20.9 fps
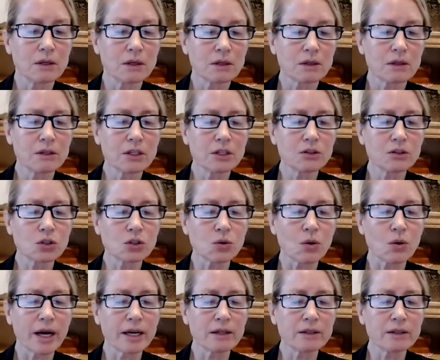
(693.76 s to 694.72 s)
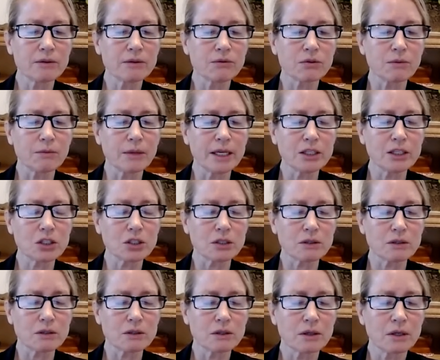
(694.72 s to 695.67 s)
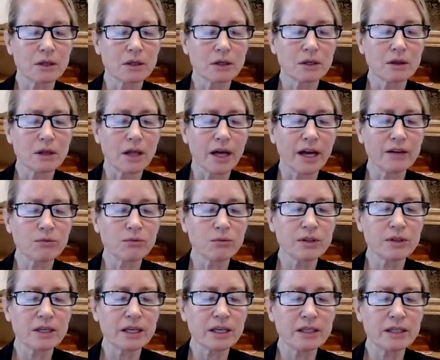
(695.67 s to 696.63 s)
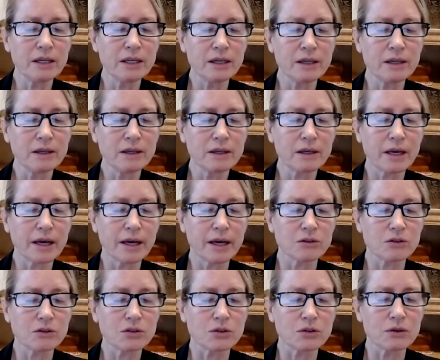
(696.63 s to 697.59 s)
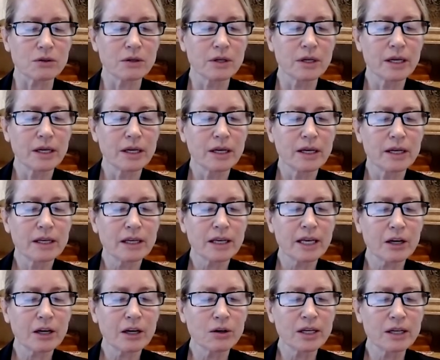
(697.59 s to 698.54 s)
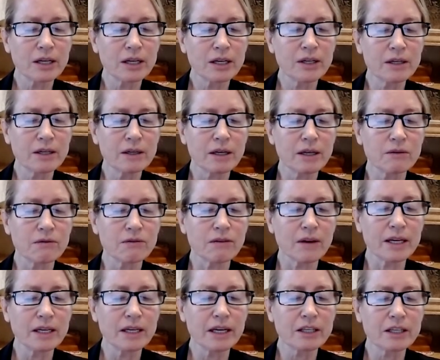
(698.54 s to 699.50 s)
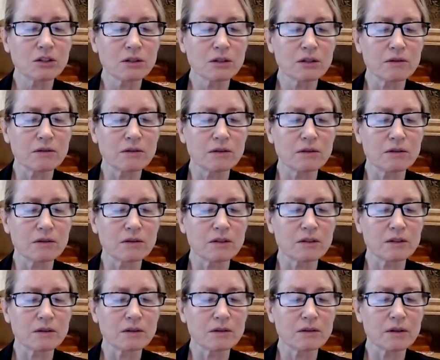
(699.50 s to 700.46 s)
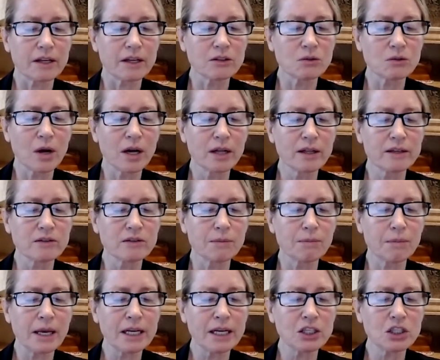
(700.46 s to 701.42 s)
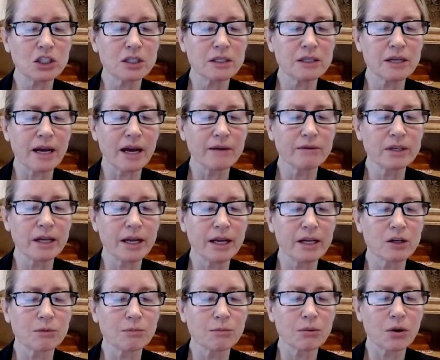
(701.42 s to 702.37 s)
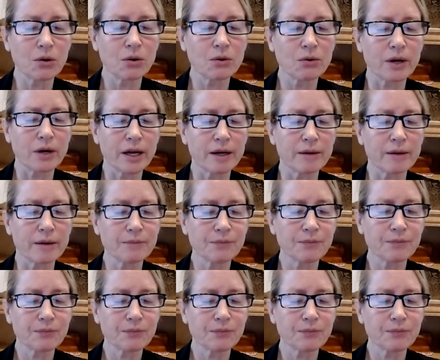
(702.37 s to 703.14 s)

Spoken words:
clinical trial information, life with kidney cancer, caregiving and financial assistance, as well as a patient navigator program.